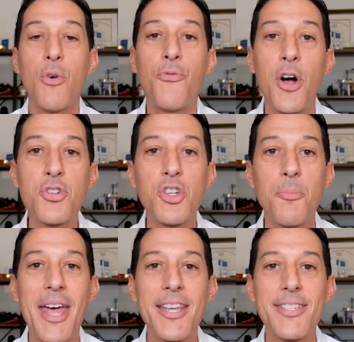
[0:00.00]
Functional
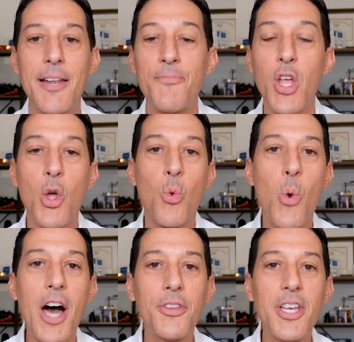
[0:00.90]
medicine,
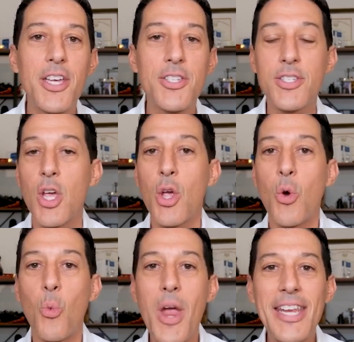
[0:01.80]
wellness,
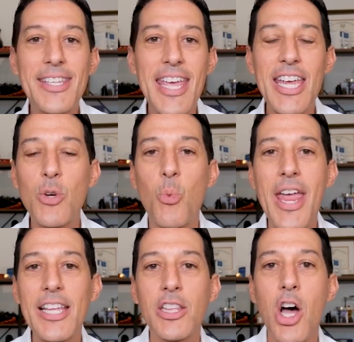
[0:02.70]
weight gain,
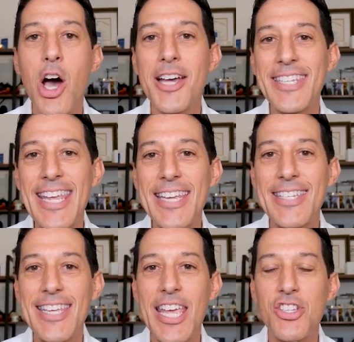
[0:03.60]
weight loss,
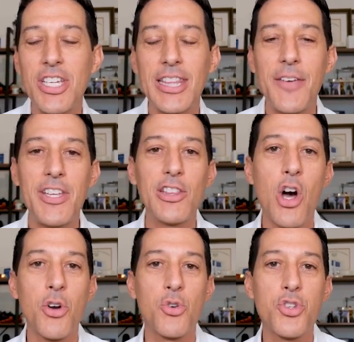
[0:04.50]
anti-aging, living
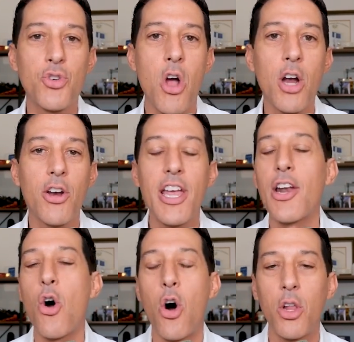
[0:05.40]
longer, stronger, and
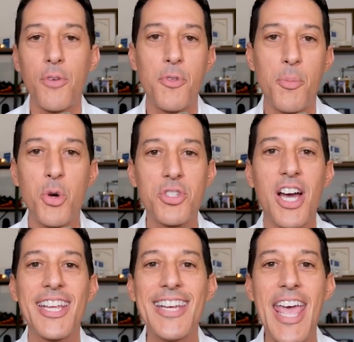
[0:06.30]
all of the most
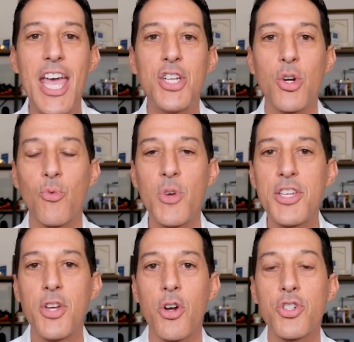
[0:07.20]
cutting-edge
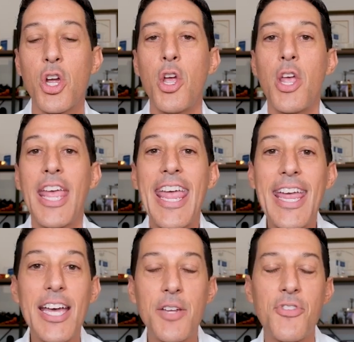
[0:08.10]
research.
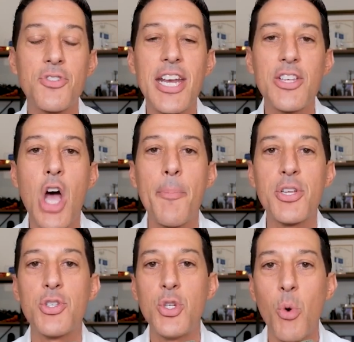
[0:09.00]
And if there's any
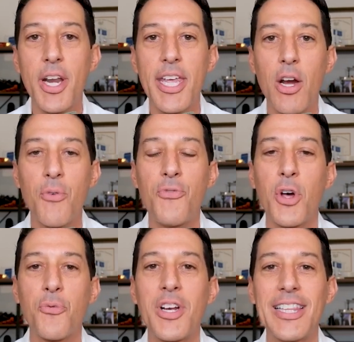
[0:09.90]
topics you want to hear, feel
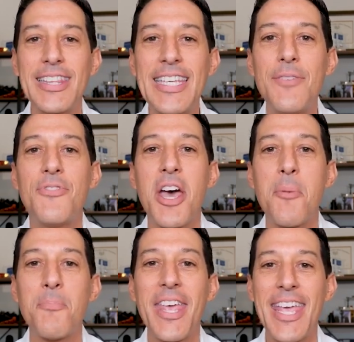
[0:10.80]
free to leave
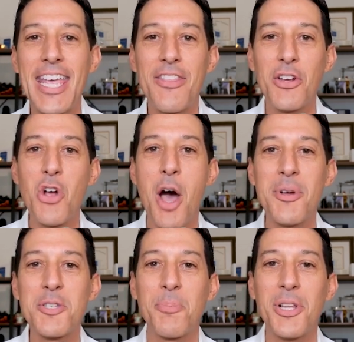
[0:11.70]
them in the
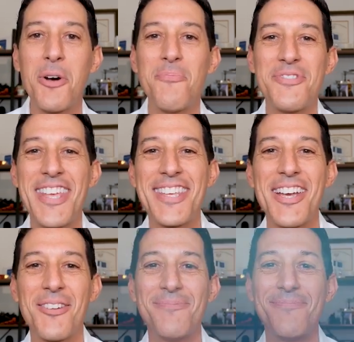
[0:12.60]
comments below. Take care.